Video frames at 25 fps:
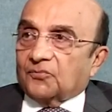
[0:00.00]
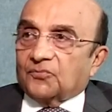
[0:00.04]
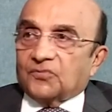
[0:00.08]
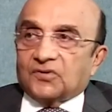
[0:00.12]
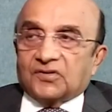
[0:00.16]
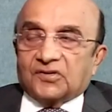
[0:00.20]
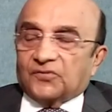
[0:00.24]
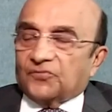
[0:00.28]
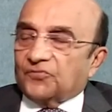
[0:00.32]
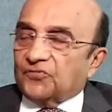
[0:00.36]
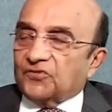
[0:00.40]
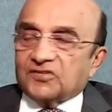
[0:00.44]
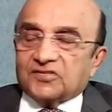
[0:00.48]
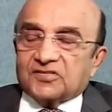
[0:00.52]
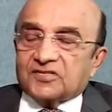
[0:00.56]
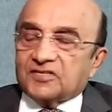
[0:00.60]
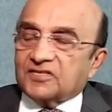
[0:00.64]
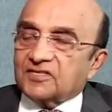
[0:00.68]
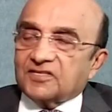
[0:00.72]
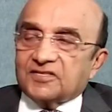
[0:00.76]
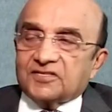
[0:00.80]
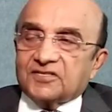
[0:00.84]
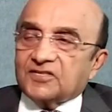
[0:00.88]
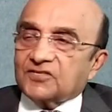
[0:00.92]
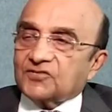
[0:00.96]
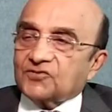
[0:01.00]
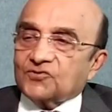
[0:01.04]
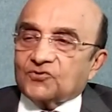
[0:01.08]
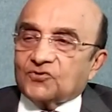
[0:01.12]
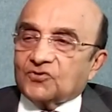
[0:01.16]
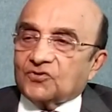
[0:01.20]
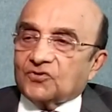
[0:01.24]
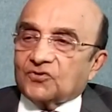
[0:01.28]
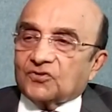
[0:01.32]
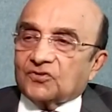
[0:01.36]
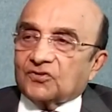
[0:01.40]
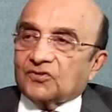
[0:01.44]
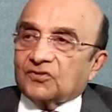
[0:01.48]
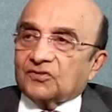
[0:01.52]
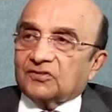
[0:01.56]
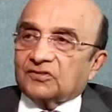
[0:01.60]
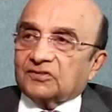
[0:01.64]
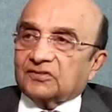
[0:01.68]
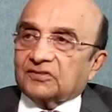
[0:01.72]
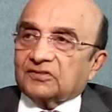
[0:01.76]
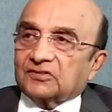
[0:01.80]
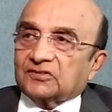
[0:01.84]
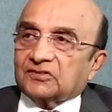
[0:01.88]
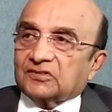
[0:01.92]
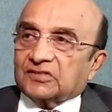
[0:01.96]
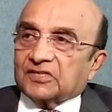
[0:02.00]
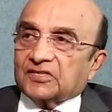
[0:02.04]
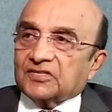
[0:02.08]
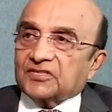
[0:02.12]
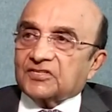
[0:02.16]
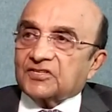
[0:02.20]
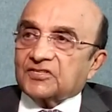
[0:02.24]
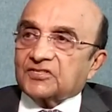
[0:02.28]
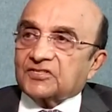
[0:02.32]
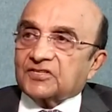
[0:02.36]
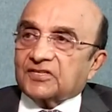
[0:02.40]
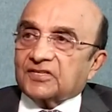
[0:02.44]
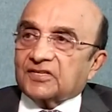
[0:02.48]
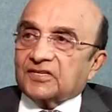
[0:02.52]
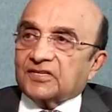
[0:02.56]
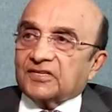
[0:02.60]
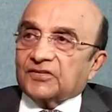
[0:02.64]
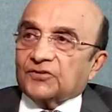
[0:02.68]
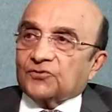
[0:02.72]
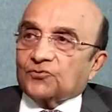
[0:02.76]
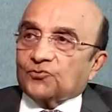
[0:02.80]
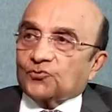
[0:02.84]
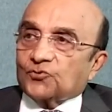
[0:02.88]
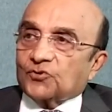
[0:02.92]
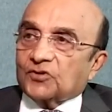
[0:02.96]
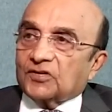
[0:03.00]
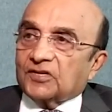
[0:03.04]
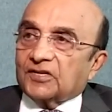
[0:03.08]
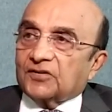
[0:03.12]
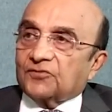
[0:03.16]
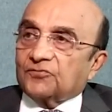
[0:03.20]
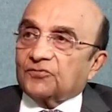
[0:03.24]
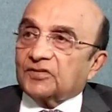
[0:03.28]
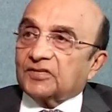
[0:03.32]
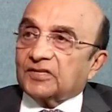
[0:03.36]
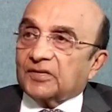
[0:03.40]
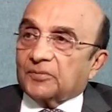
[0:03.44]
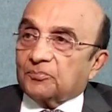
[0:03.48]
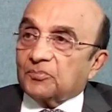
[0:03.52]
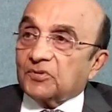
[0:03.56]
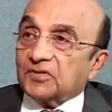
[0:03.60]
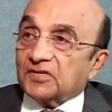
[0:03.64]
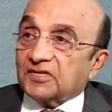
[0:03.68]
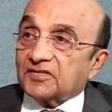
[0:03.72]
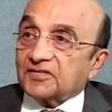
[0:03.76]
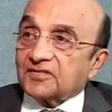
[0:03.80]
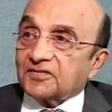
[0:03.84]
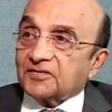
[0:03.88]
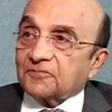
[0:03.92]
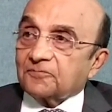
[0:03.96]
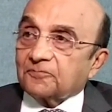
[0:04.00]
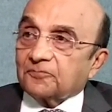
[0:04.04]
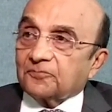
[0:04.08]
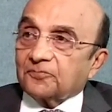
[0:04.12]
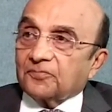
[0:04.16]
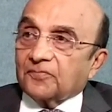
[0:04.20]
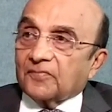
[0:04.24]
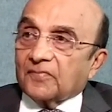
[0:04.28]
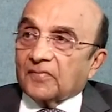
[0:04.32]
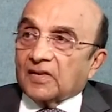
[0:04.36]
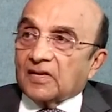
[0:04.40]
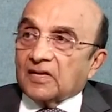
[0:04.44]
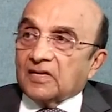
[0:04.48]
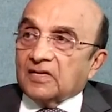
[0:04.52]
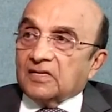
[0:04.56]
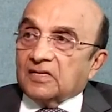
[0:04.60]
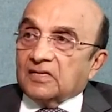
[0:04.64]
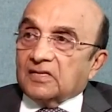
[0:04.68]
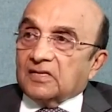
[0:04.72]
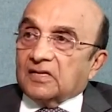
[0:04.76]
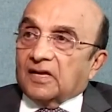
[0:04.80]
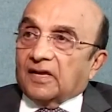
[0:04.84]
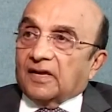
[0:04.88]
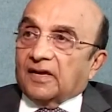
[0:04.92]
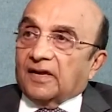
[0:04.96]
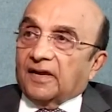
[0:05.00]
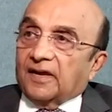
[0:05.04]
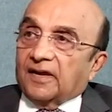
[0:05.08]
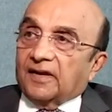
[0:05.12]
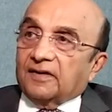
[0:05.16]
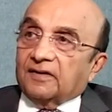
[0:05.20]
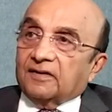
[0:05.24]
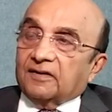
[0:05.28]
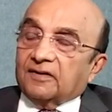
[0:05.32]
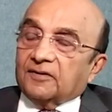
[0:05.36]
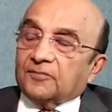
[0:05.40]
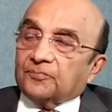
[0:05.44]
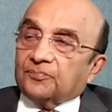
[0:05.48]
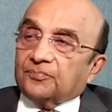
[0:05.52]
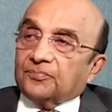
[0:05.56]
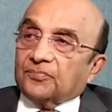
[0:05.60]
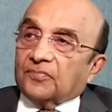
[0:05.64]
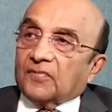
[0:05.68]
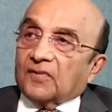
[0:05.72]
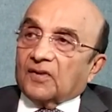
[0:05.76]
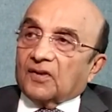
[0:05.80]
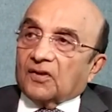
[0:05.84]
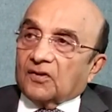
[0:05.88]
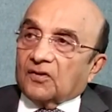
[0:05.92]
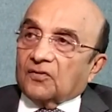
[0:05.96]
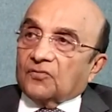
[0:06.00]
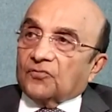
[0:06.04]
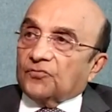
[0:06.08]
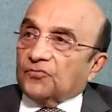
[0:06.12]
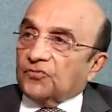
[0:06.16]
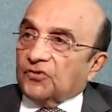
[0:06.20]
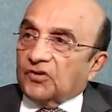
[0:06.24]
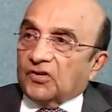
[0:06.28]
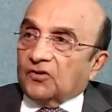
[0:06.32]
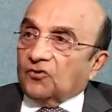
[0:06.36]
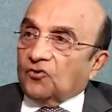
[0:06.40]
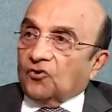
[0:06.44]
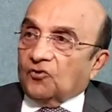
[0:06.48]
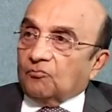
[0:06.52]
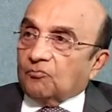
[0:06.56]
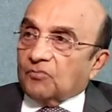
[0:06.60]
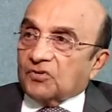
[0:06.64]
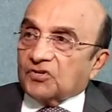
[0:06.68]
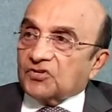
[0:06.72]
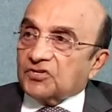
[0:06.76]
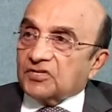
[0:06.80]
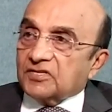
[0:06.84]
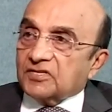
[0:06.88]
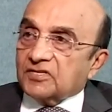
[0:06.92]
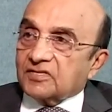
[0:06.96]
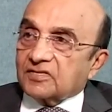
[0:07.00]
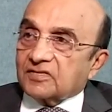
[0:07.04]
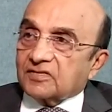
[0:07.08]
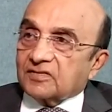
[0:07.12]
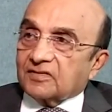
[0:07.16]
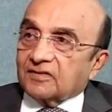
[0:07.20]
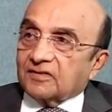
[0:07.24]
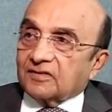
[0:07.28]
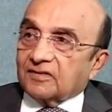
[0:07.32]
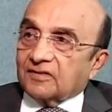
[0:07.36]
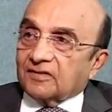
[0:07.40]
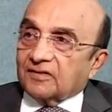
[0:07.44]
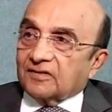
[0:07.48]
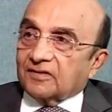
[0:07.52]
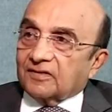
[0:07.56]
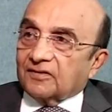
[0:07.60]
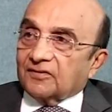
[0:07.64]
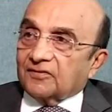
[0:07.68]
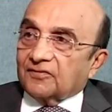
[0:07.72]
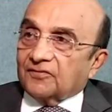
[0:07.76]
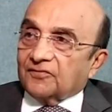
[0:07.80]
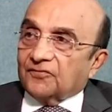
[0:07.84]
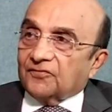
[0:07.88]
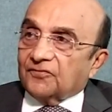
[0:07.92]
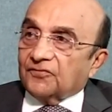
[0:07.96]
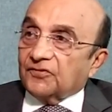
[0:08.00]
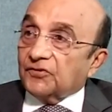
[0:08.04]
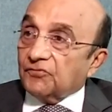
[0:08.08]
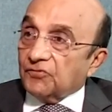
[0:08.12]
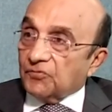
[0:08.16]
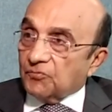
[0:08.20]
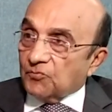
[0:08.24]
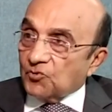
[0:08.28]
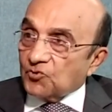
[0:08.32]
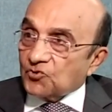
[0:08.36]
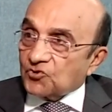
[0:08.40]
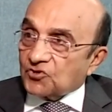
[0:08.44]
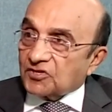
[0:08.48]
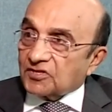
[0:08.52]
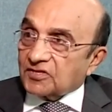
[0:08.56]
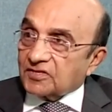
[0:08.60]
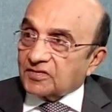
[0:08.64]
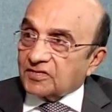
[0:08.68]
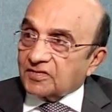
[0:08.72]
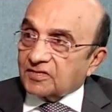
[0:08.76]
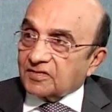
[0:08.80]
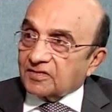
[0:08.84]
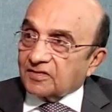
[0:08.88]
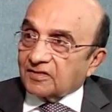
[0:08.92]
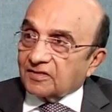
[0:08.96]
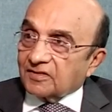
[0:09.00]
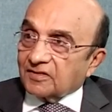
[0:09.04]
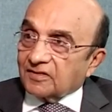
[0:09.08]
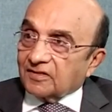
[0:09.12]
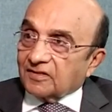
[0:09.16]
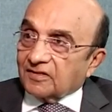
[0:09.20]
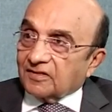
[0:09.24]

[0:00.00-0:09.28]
But efficiency does not consistently correlate with happiness. And we are not machines. We have emotions.